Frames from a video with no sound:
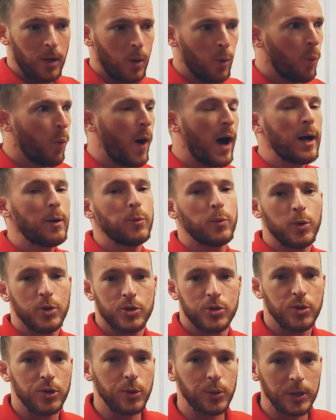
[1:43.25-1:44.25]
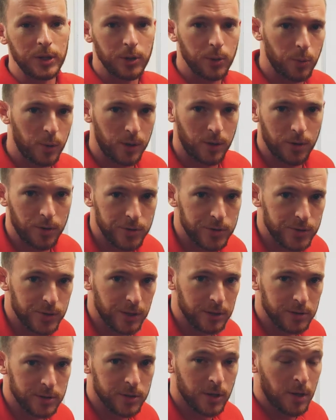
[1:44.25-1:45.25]
Why would you do either one of those
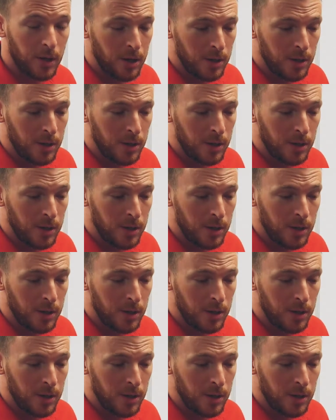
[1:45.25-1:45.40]
things?